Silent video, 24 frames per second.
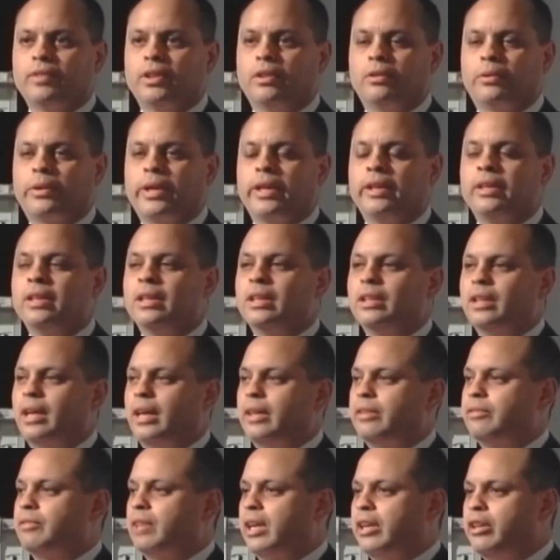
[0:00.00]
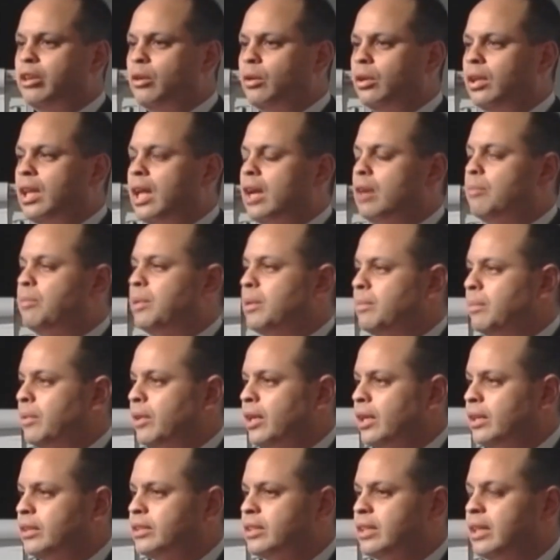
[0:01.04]
Okay? I know a lot of people
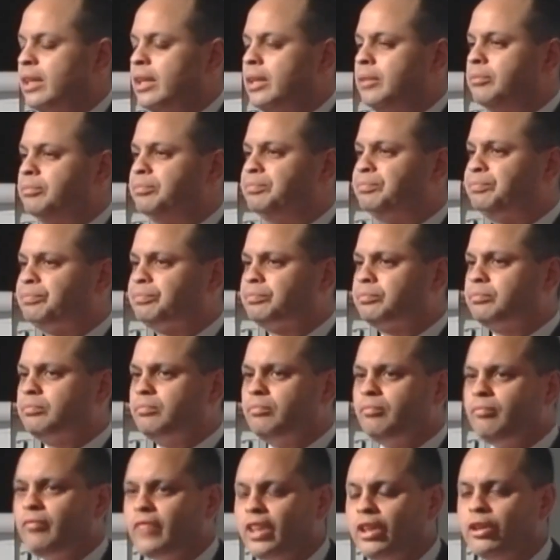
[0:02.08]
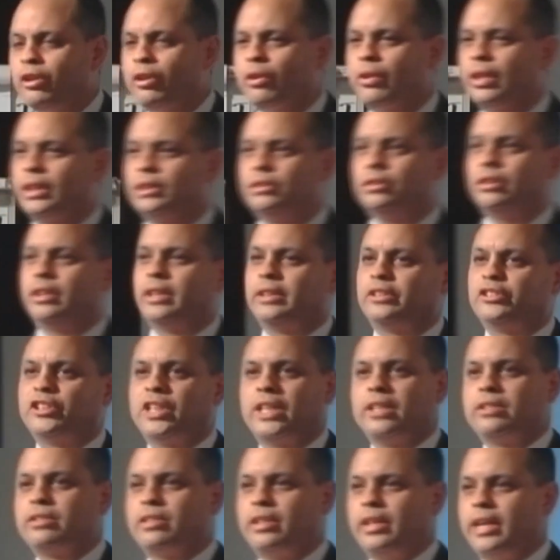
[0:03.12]
that, that
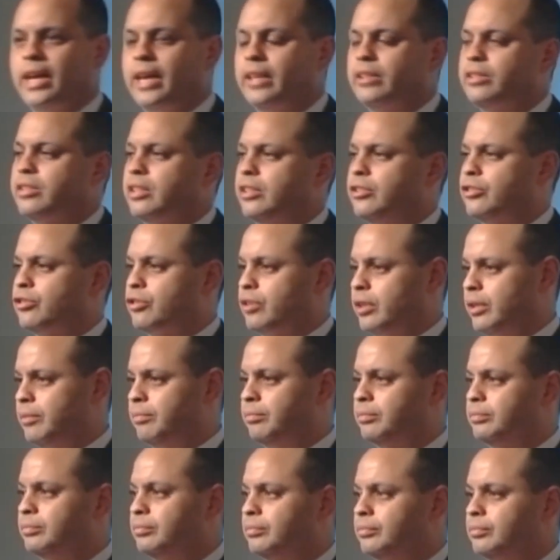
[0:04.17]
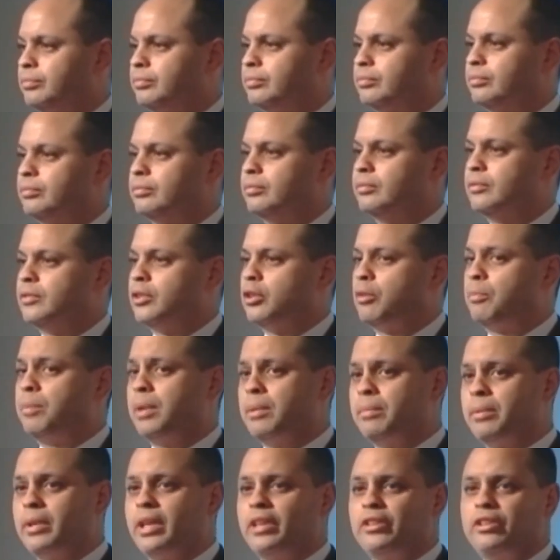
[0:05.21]
chase the AdSense dream. The
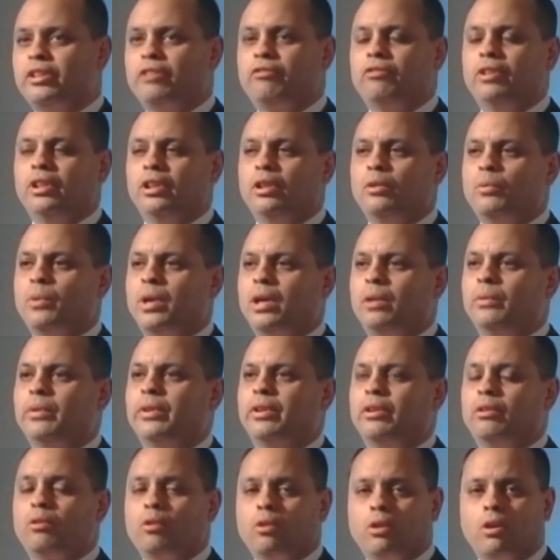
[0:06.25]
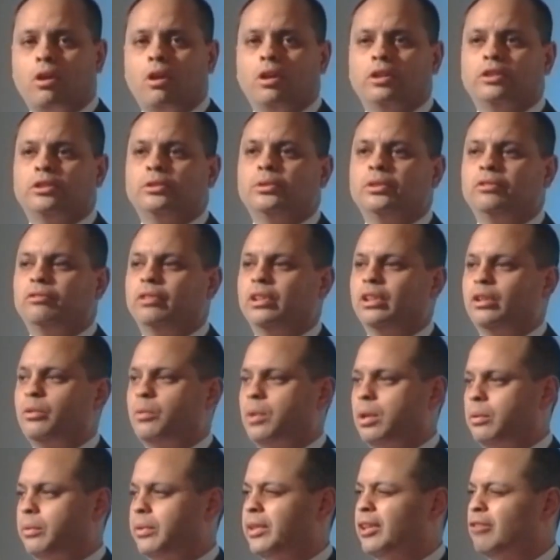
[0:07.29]
people that did really well with it or are doing really
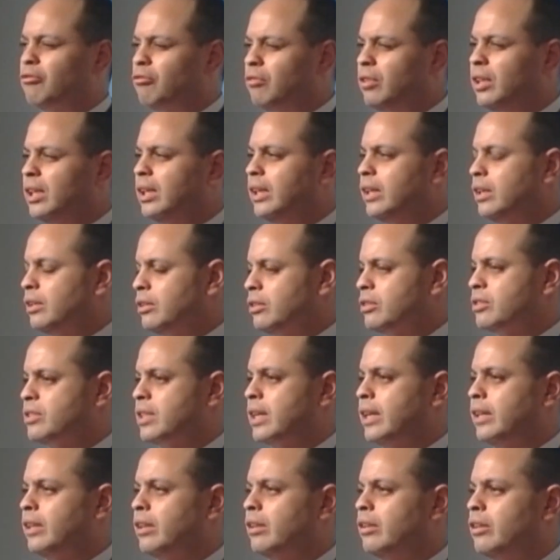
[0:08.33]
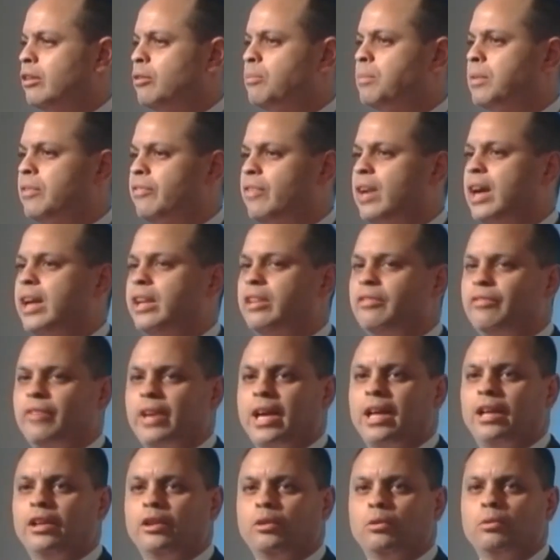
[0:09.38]
well with it really understand it and are providing
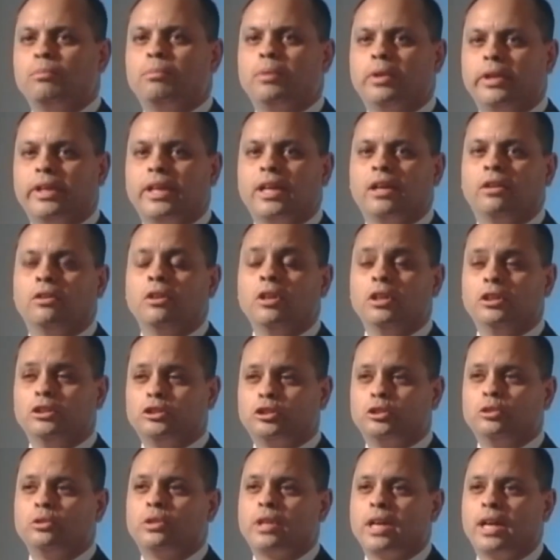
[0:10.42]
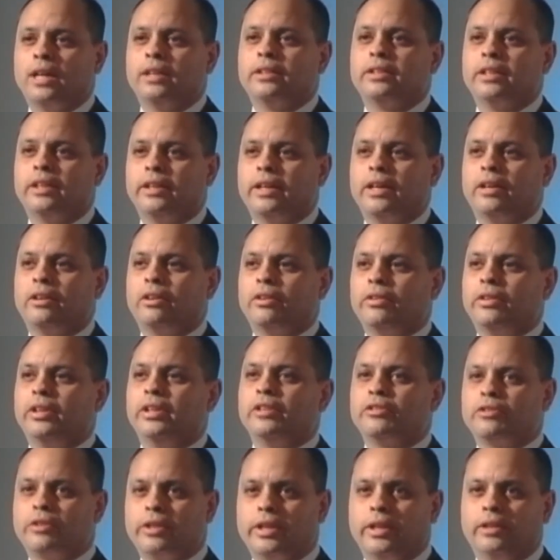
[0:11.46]
value and putting out true content out on the
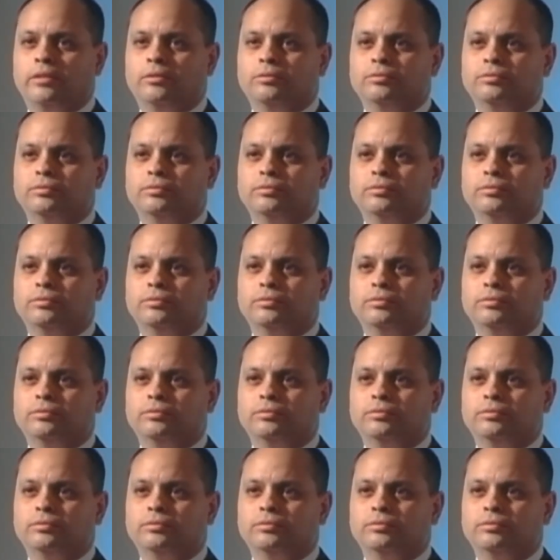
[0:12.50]
internet.